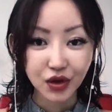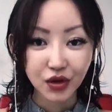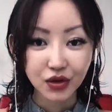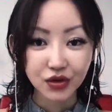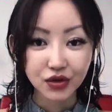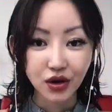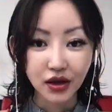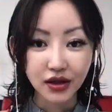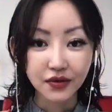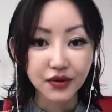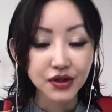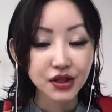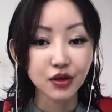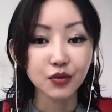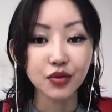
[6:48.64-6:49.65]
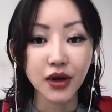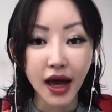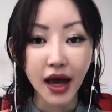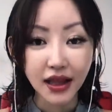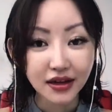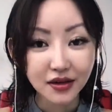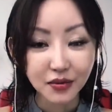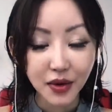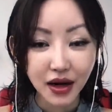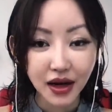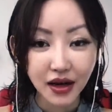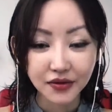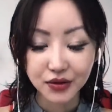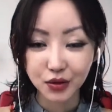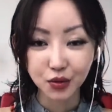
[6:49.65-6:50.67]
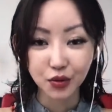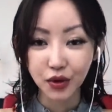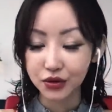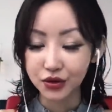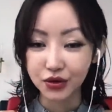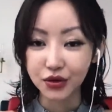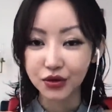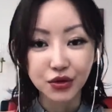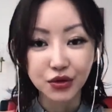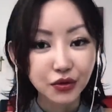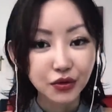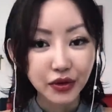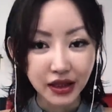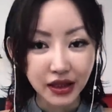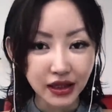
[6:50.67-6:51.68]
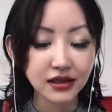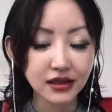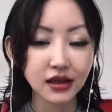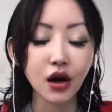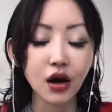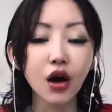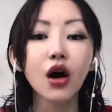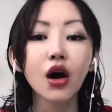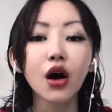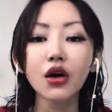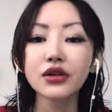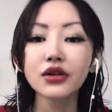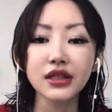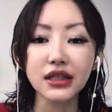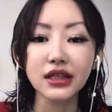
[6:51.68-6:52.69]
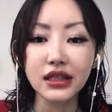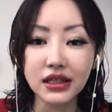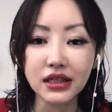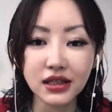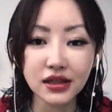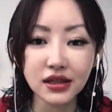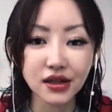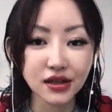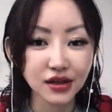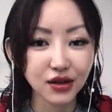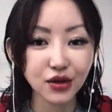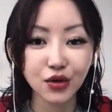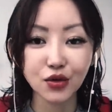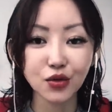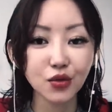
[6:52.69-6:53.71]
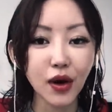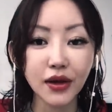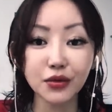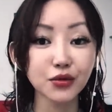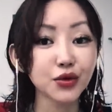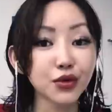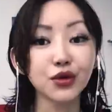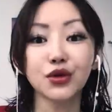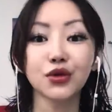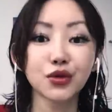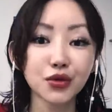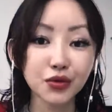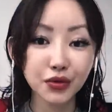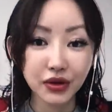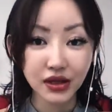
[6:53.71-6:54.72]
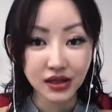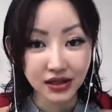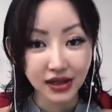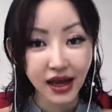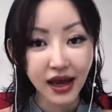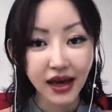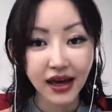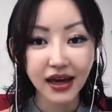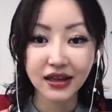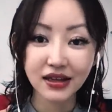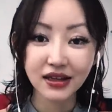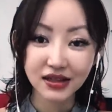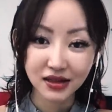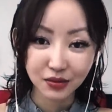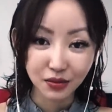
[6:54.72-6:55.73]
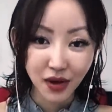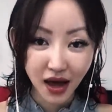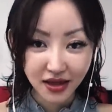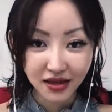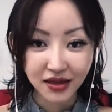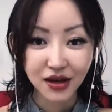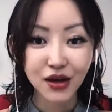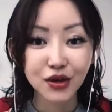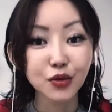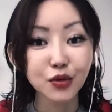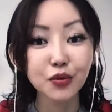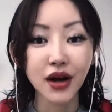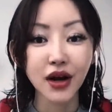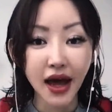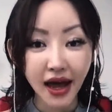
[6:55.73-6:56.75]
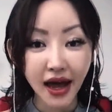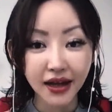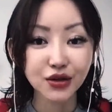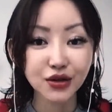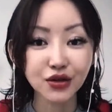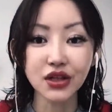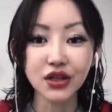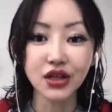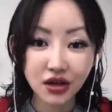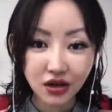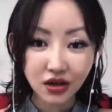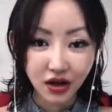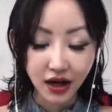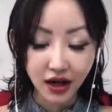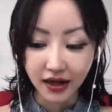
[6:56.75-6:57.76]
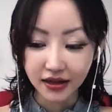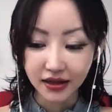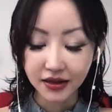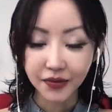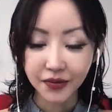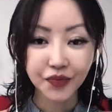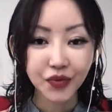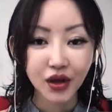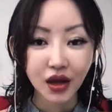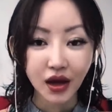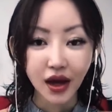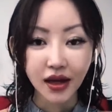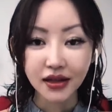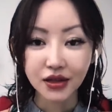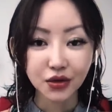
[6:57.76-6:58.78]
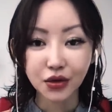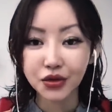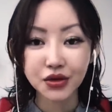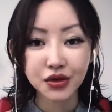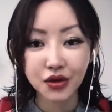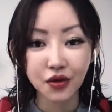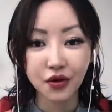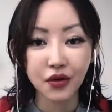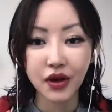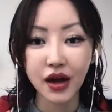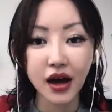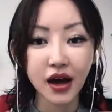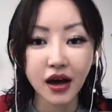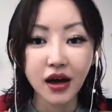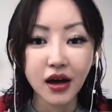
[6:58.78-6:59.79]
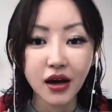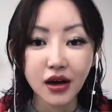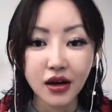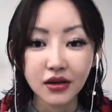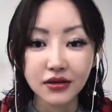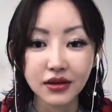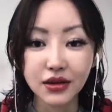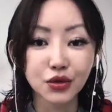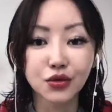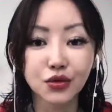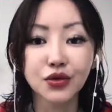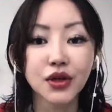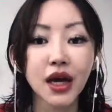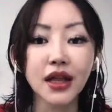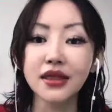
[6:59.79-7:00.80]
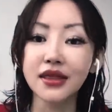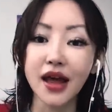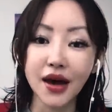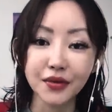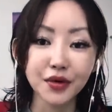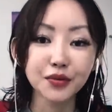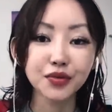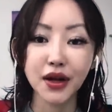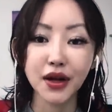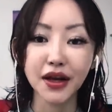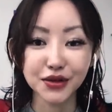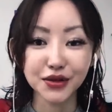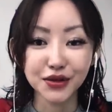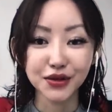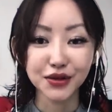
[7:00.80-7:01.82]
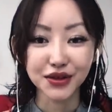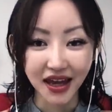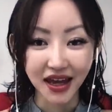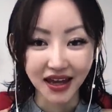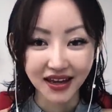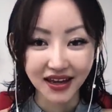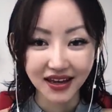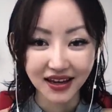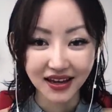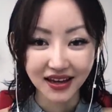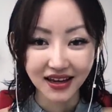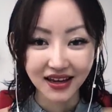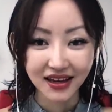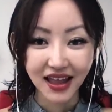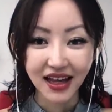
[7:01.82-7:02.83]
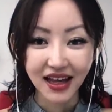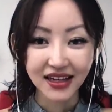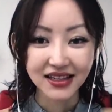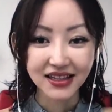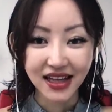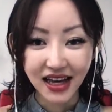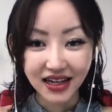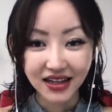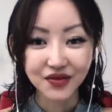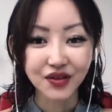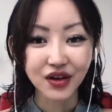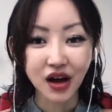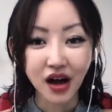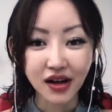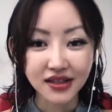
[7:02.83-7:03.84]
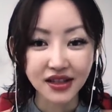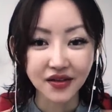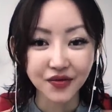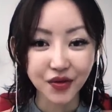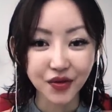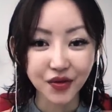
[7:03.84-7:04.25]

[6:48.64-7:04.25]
So I never seen a planner in my life. So what do you do with this? Like, oh, it's easy. It's like you want you know do with this day, this month. You plan your year ahead. And in North Korea, you can never plan your day. That is not even concept